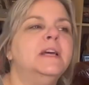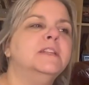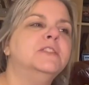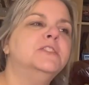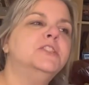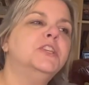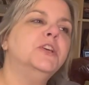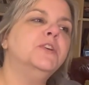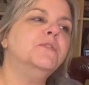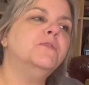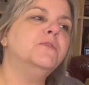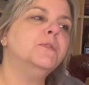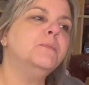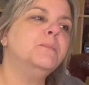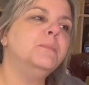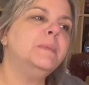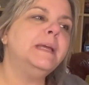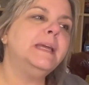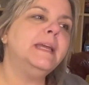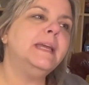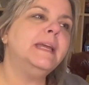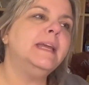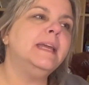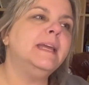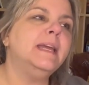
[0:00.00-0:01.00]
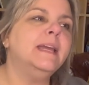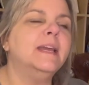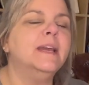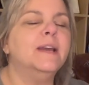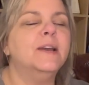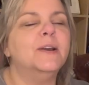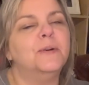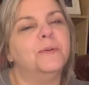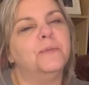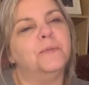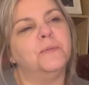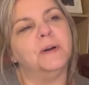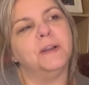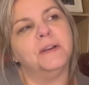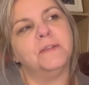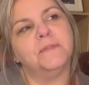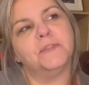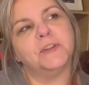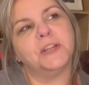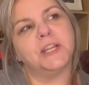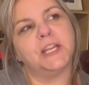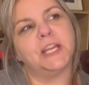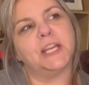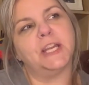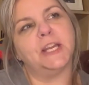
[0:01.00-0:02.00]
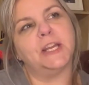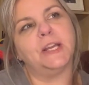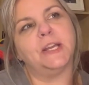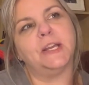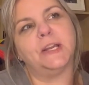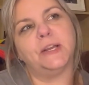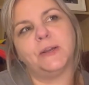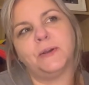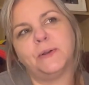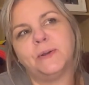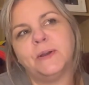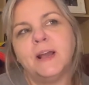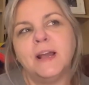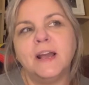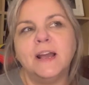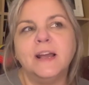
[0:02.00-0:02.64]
2 for me, 1 for you,